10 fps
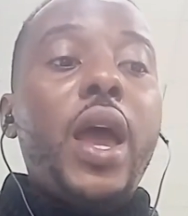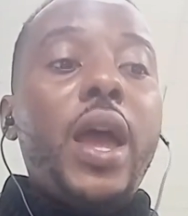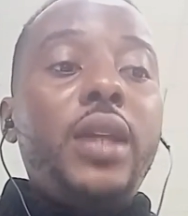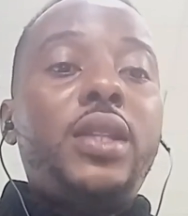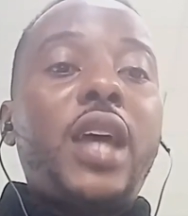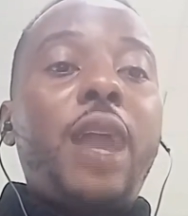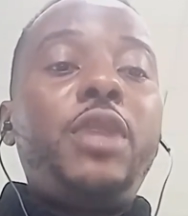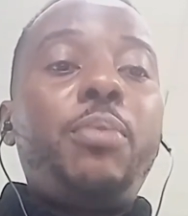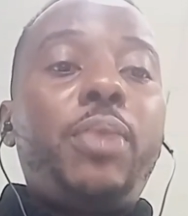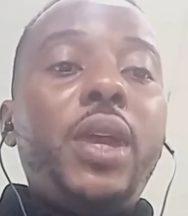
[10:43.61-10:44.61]

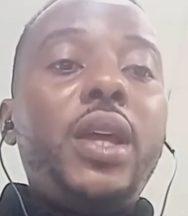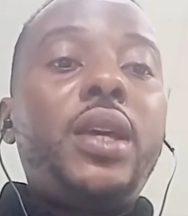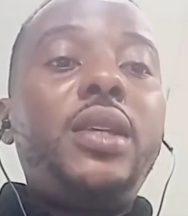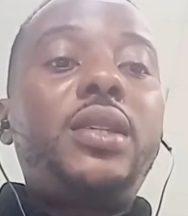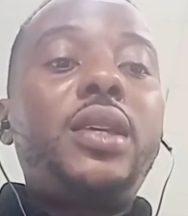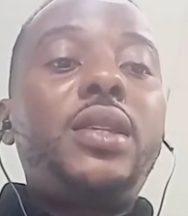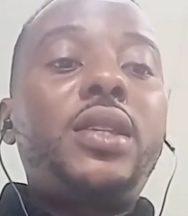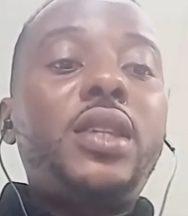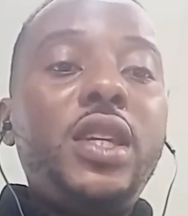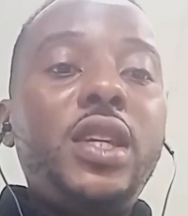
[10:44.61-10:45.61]
Anytime they play against a
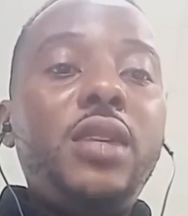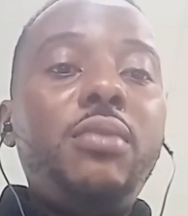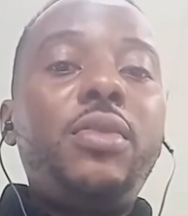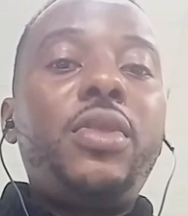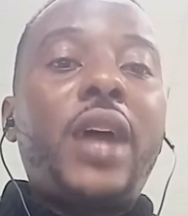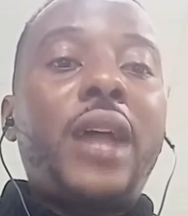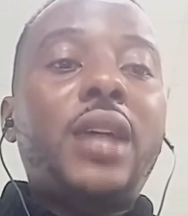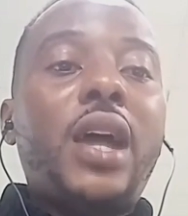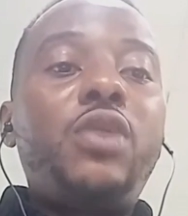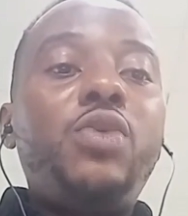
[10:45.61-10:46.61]
team
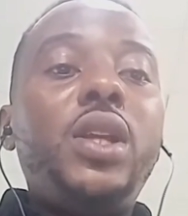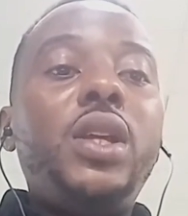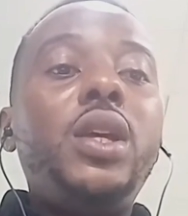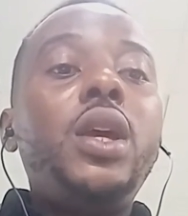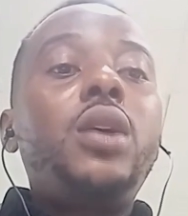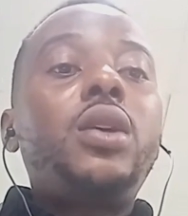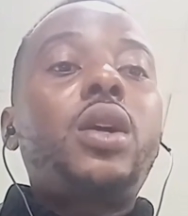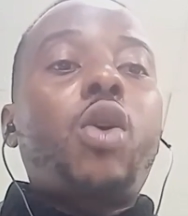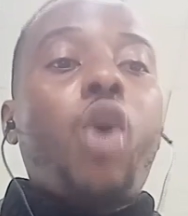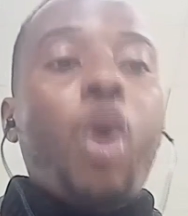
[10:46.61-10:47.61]
that can really
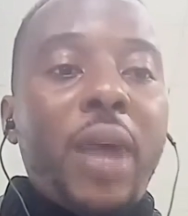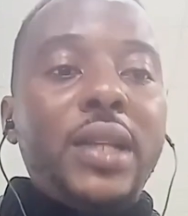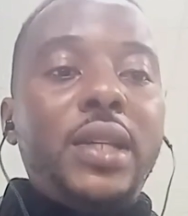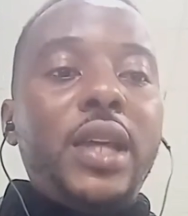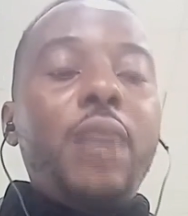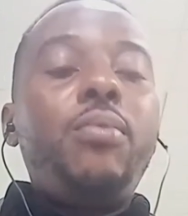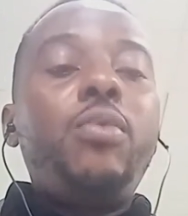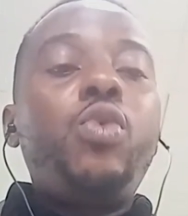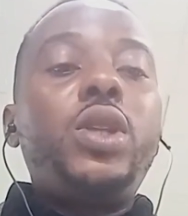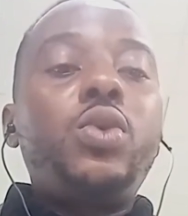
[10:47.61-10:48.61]
come at
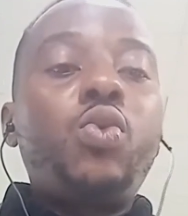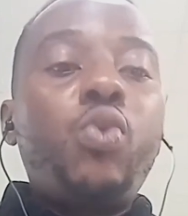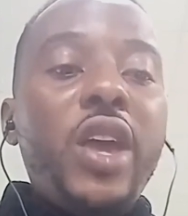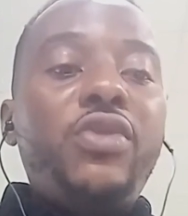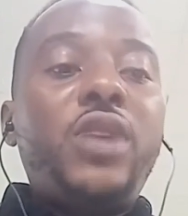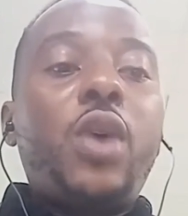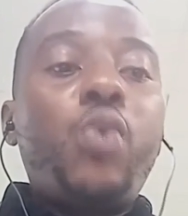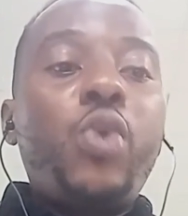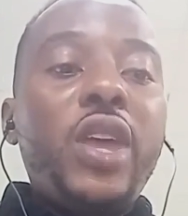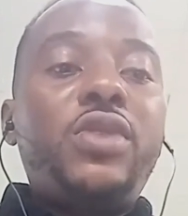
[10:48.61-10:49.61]
them with waves
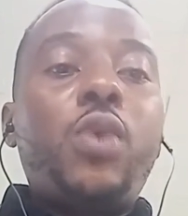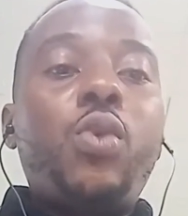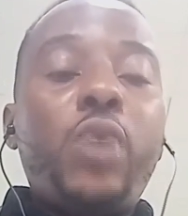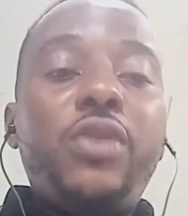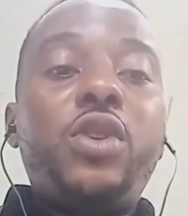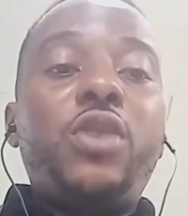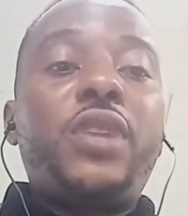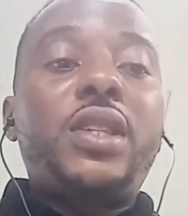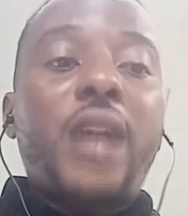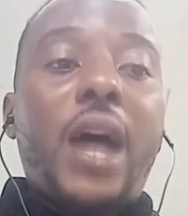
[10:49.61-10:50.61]
and waves and waves of
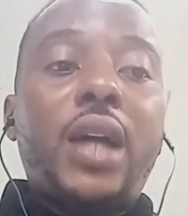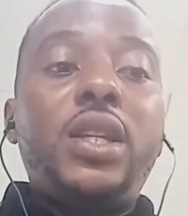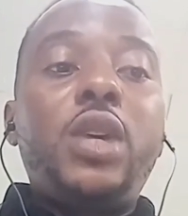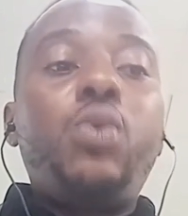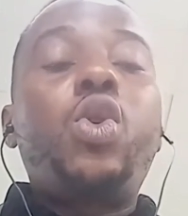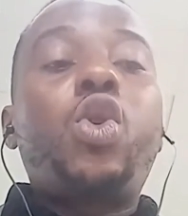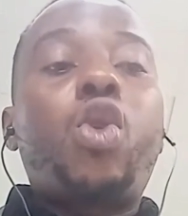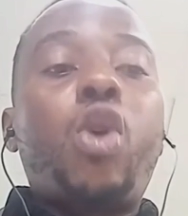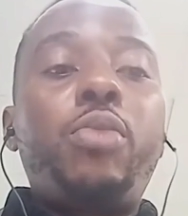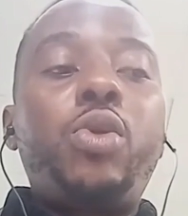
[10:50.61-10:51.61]
attack, they will
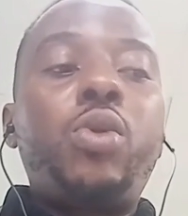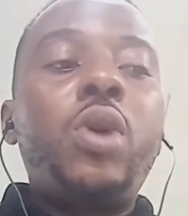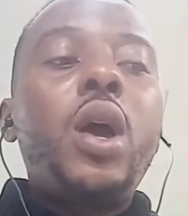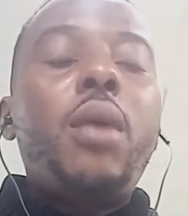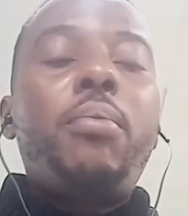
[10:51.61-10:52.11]
crumble.